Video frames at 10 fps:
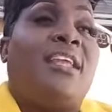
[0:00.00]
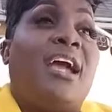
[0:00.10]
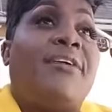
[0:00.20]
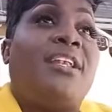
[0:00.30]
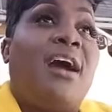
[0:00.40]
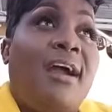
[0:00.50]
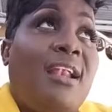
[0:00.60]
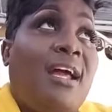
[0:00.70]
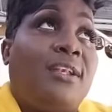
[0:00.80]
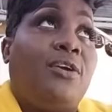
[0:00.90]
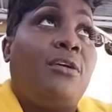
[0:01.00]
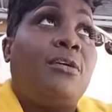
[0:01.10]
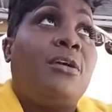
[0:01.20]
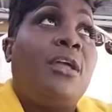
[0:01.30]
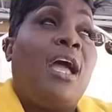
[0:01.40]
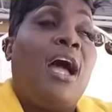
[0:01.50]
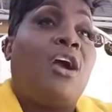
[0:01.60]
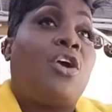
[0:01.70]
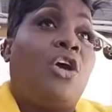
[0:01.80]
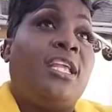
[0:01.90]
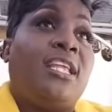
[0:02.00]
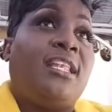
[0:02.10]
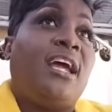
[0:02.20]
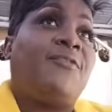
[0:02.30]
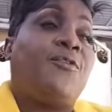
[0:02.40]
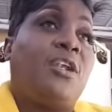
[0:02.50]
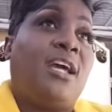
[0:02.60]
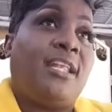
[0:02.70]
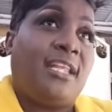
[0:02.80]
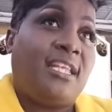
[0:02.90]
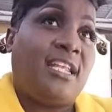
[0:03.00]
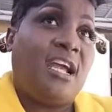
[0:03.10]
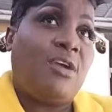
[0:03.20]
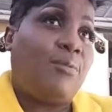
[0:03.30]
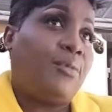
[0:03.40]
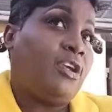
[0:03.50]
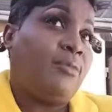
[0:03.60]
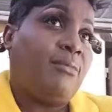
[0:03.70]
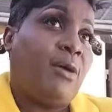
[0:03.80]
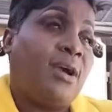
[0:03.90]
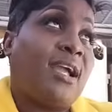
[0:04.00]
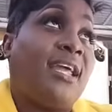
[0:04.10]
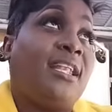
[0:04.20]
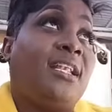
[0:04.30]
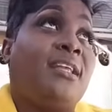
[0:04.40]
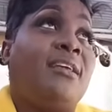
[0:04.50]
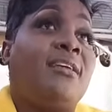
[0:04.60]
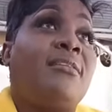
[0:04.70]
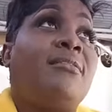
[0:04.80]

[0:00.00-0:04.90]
They are in Ireland, though. and Colleen there, Fort Lauderdale, I don't remember what kind of link.